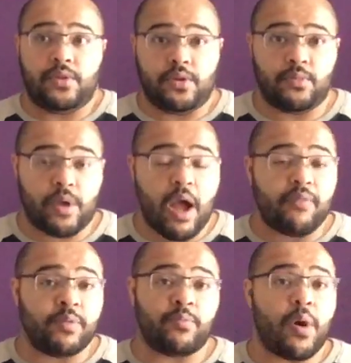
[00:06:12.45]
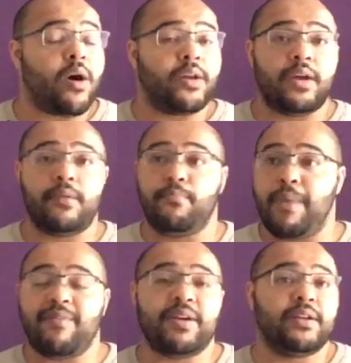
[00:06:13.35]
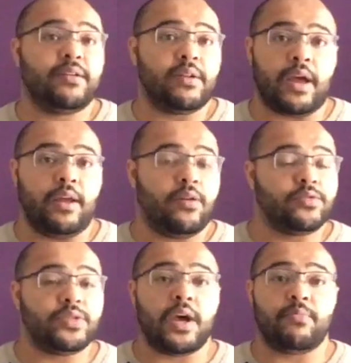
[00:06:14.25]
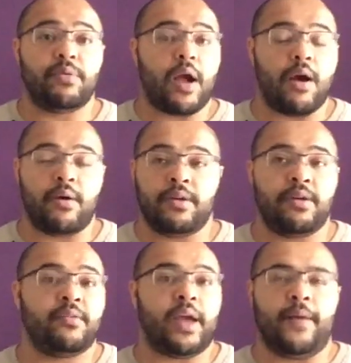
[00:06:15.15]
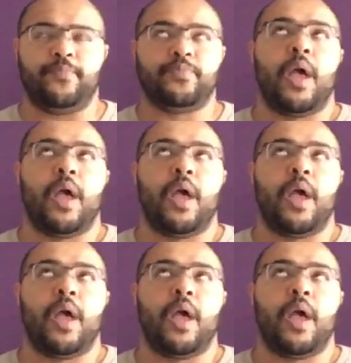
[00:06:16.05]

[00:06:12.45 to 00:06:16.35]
the current partner, married, uh, long term partner, uh,